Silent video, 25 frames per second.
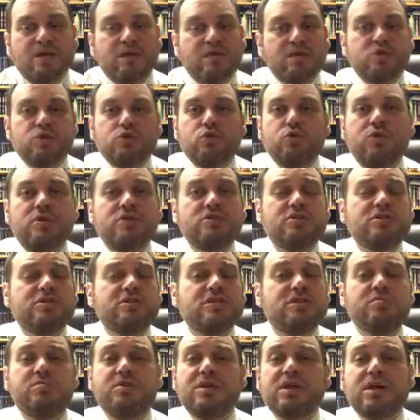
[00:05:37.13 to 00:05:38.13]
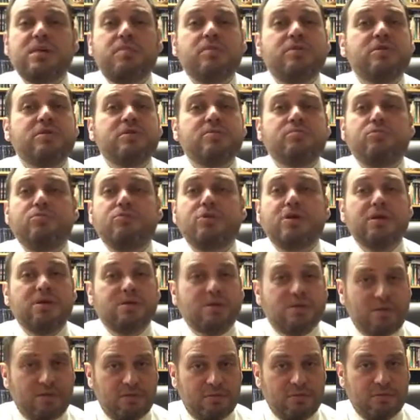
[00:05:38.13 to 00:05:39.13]
the joy just to be able to
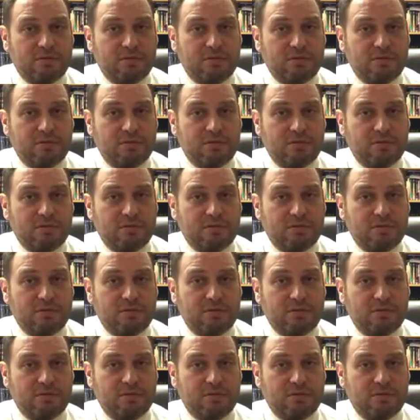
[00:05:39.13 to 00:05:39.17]
breathe,